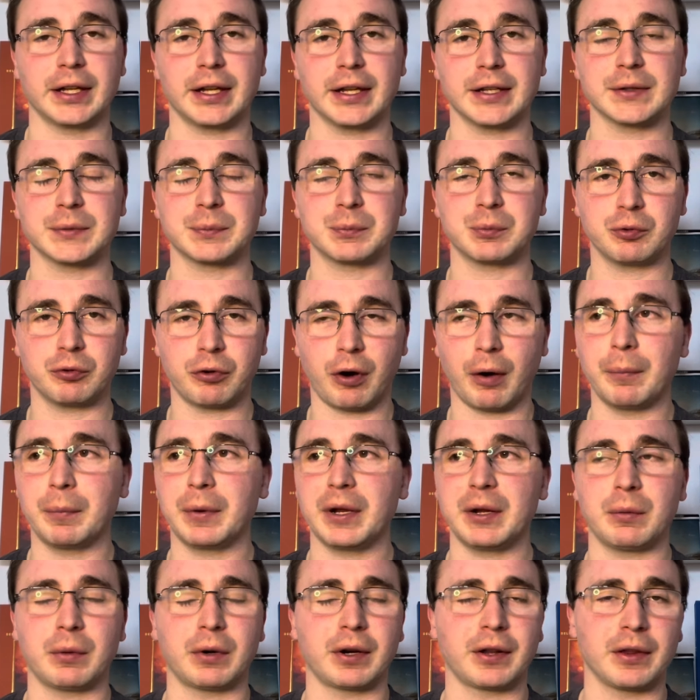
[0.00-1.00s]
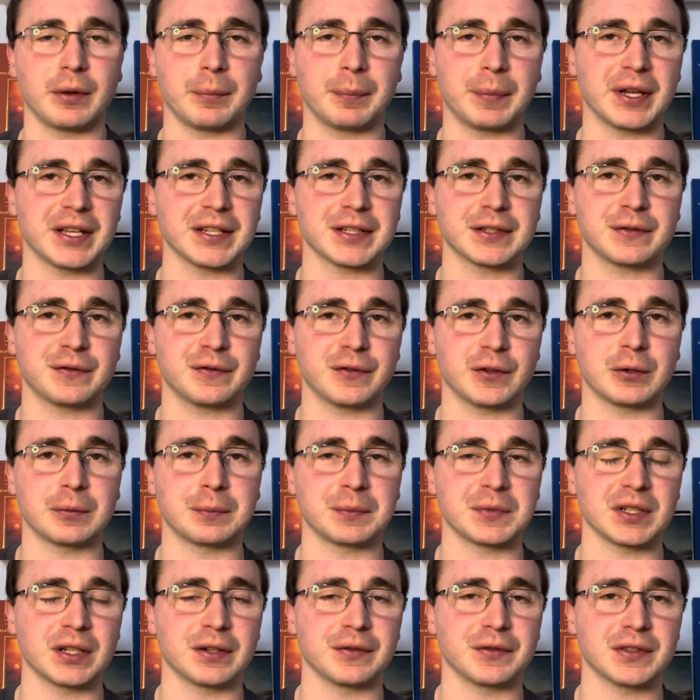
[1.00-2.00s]
It's probably one of the best
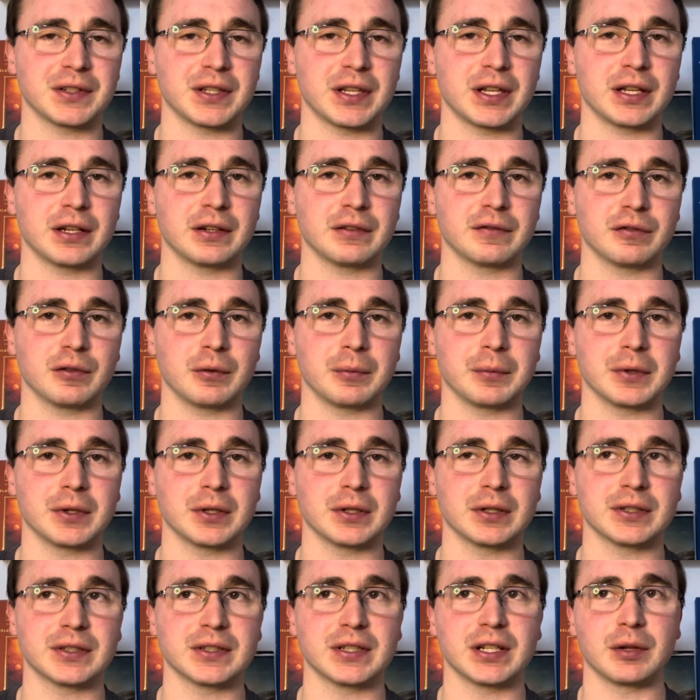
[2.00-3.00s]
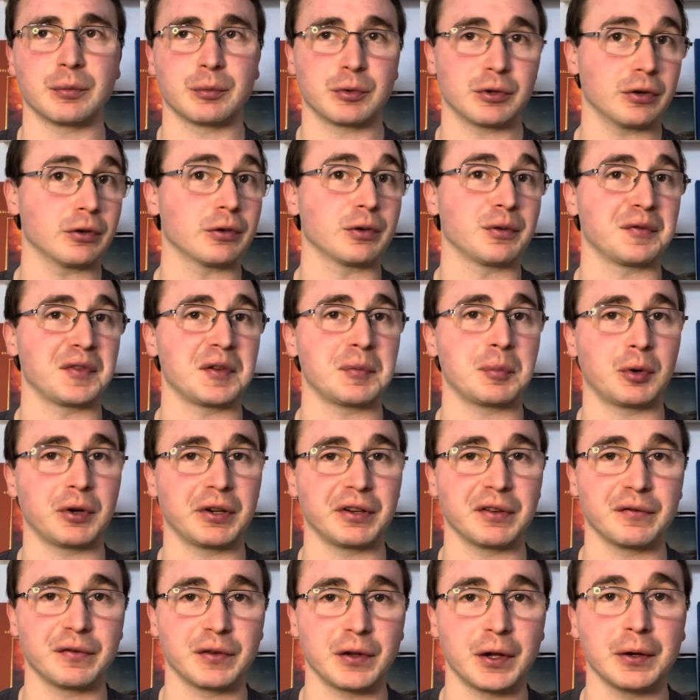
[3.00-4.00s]
films I've seen from a cinematography point
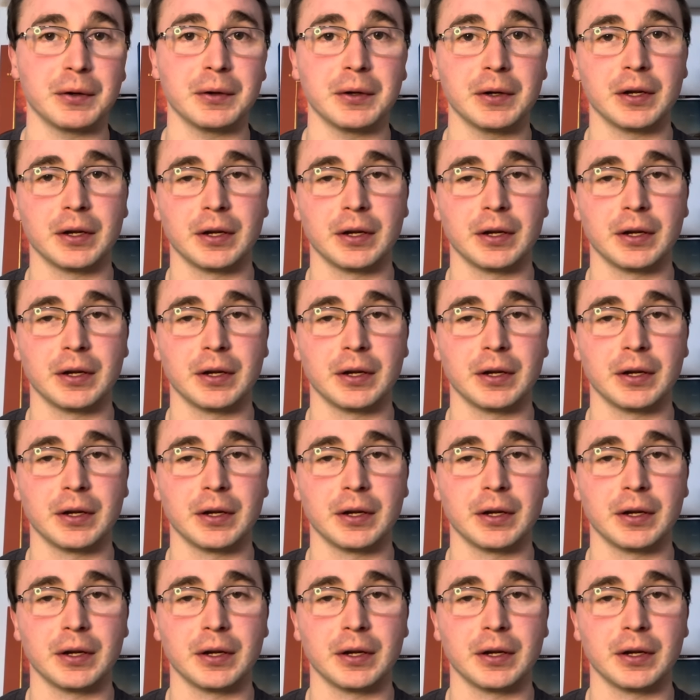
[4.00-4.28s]
of view.